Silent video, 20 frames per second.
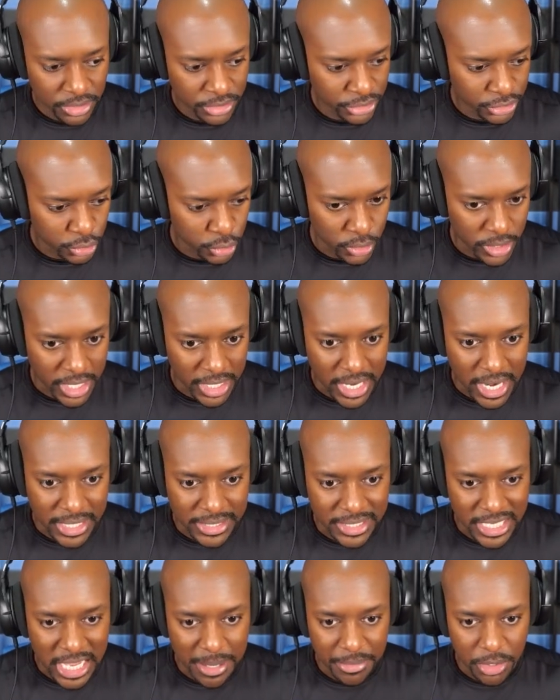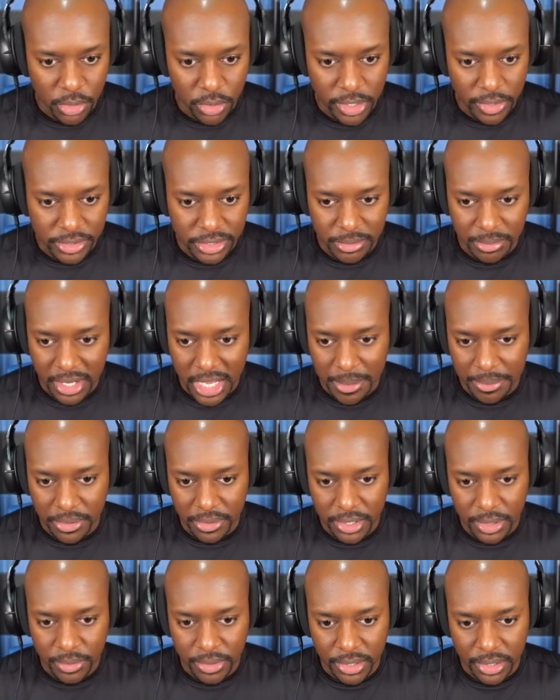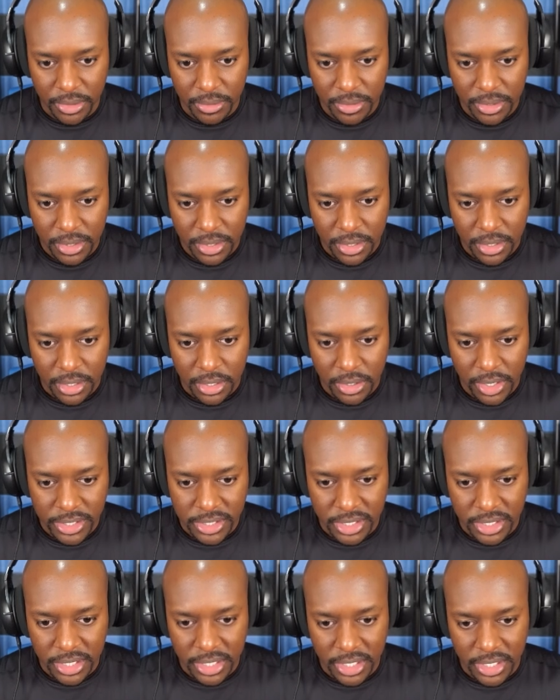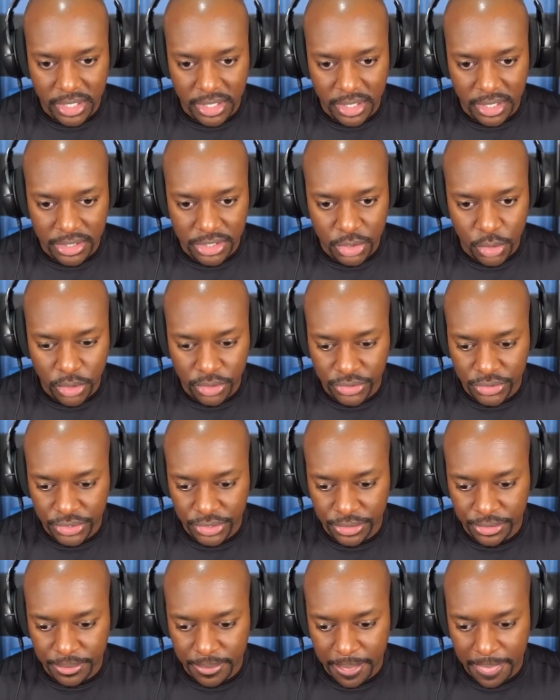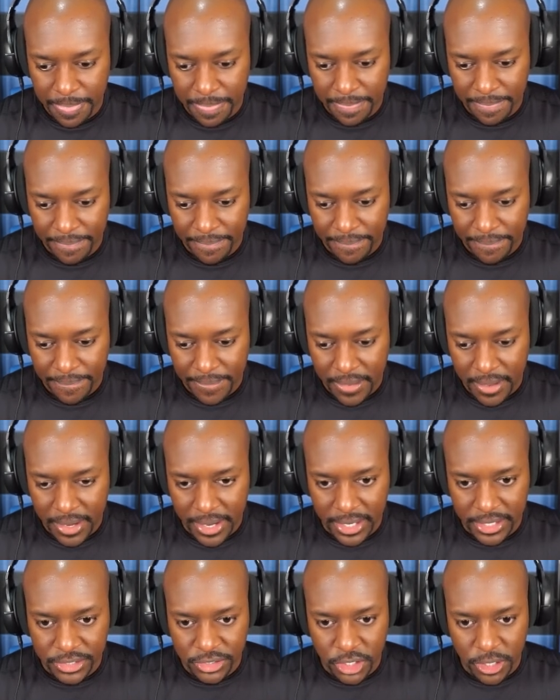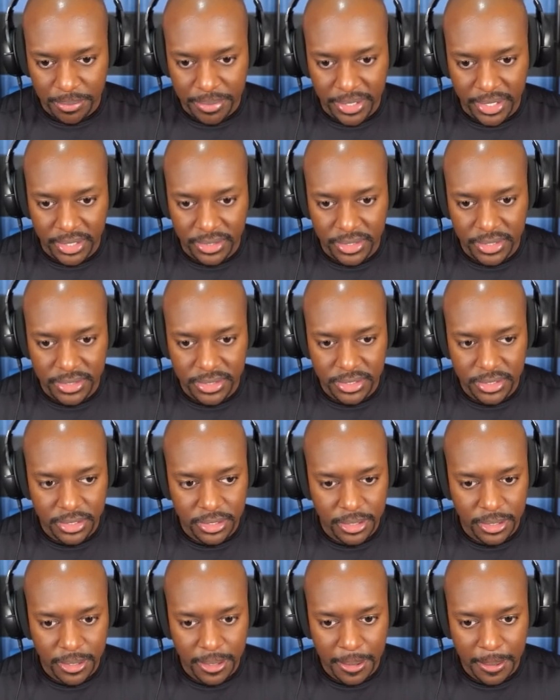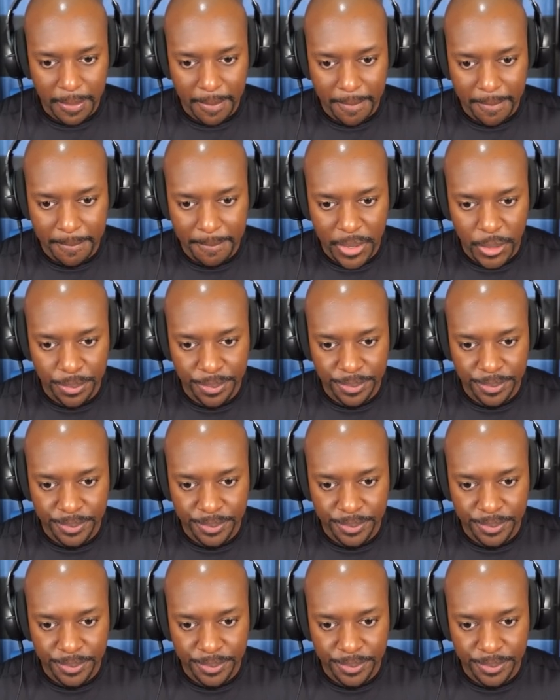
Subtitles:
Still got a lot of time. Oh, here's some copper. Here we go. What is a torch too? All right, let's start picking this. Oop.